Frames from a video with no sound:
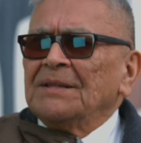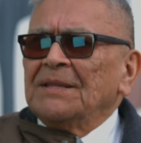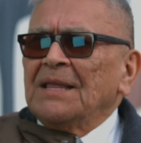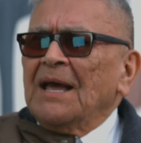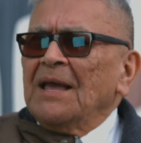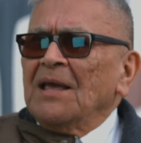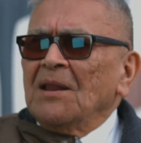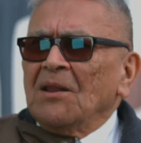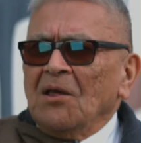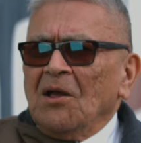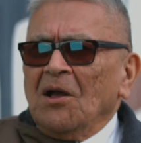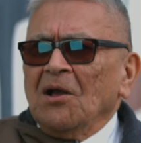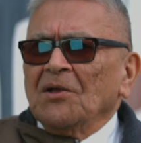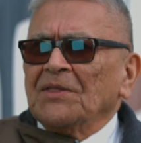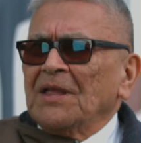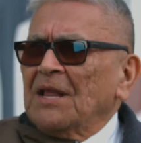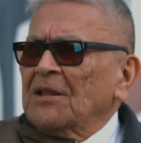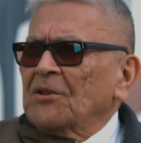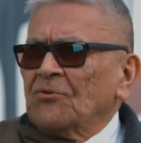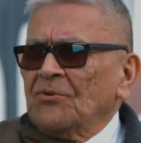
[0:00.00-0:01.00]

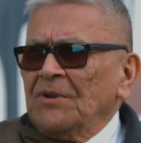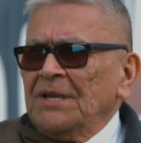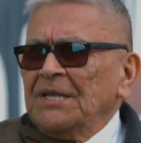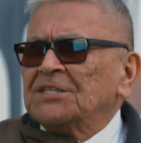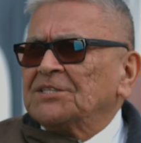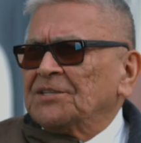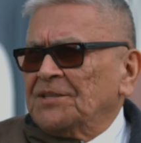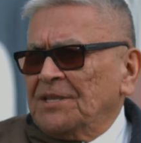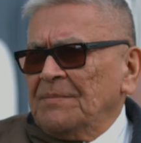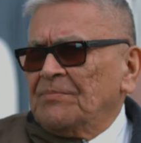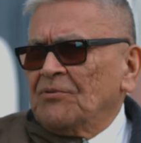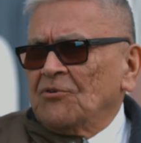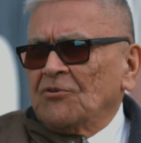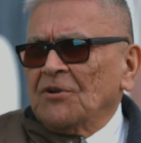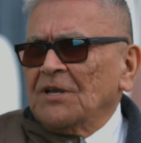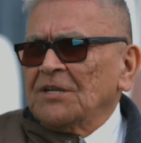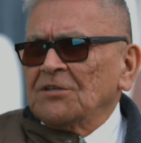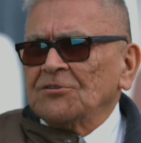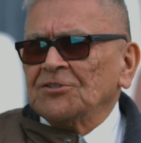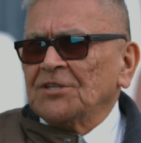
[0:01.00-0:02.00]
dialogue that creates
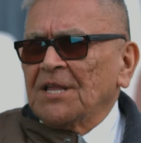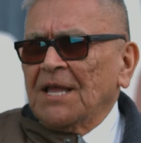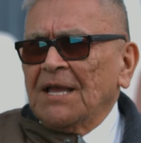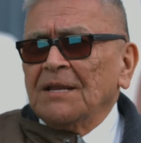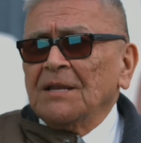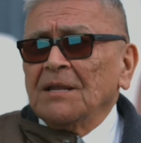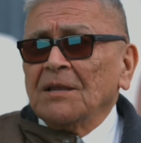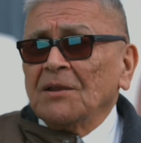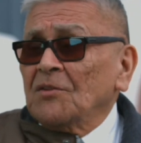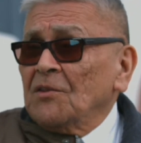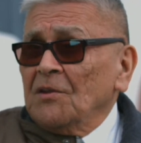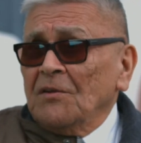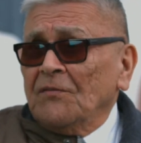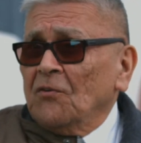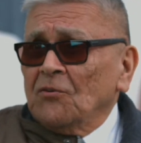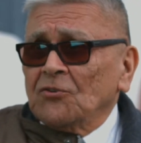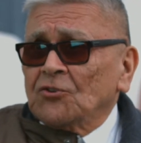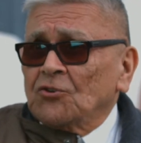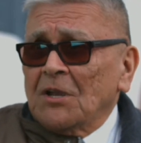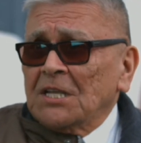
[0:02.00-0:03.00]
deeper understanding and
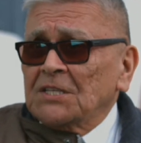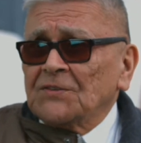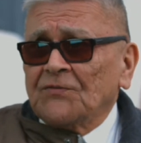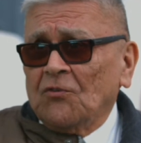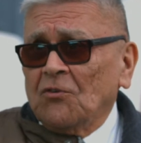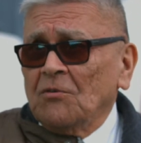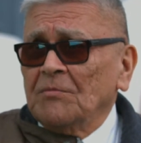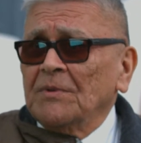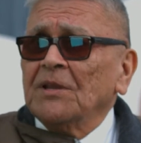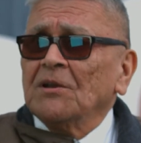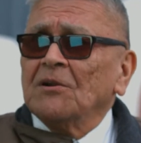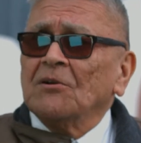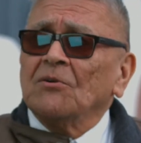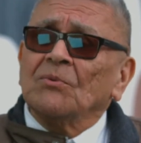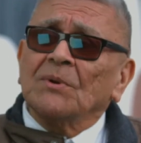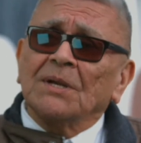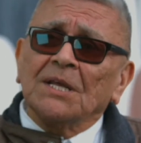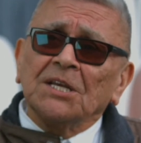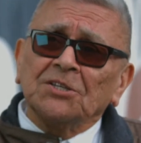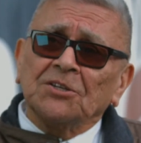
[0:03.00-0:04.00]
therefore transforming
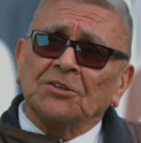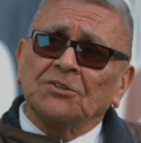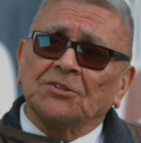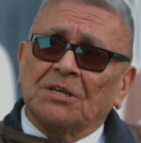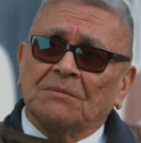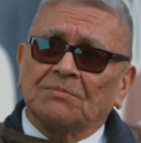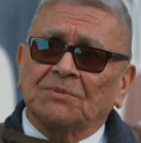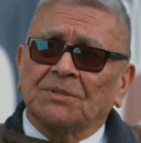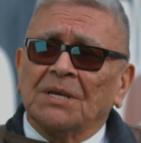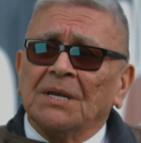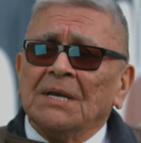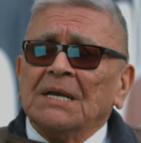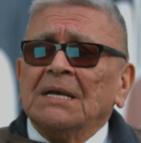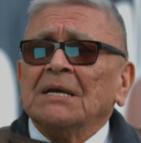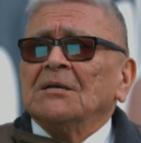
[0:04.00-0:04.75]
our relationships